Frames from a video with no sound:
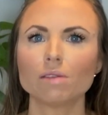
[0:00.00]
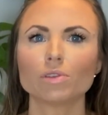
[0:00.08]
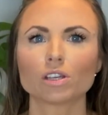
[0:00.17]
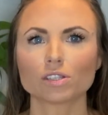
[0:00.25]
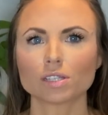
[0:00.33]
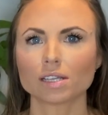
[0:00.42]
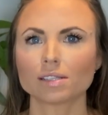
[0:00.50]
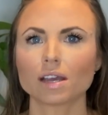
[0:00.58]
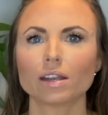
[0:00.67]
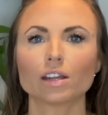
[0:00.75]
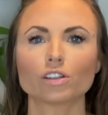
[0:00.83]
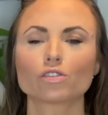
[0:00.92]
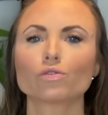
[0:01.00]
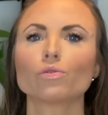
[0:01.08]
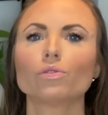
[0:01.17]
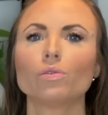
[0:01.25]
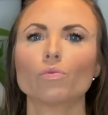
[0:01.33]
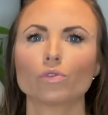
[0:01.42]
because I said I
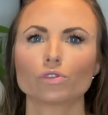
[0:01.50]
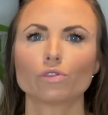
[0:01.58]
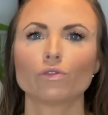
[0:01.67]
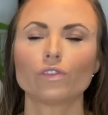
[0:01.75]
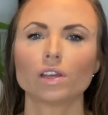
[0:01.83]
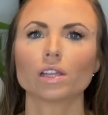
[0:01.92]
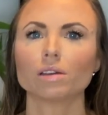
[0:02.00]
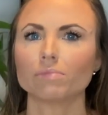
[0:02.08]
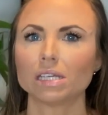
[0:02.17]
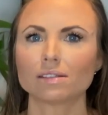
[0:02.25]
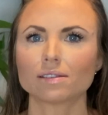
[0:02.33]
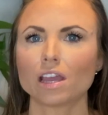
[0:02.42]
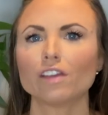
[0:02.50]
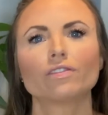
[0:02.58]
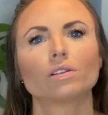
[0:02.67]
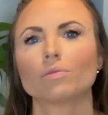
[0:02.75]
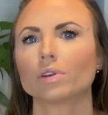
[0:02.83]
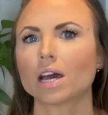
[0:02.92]
truly want to feel and be safe, and
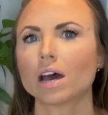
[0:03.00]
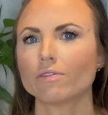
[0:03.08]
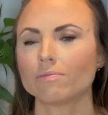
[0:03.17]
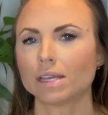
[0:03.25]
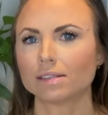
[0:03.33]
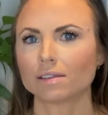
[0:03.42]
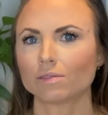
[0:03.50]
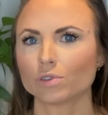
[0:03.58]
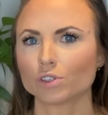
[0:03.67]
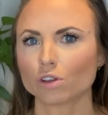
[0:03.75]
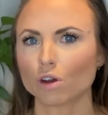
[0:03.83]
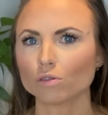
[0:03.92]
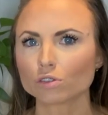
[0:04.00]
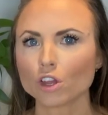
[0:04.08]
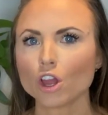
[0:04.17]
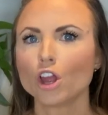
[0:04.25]
I want to have amazing results.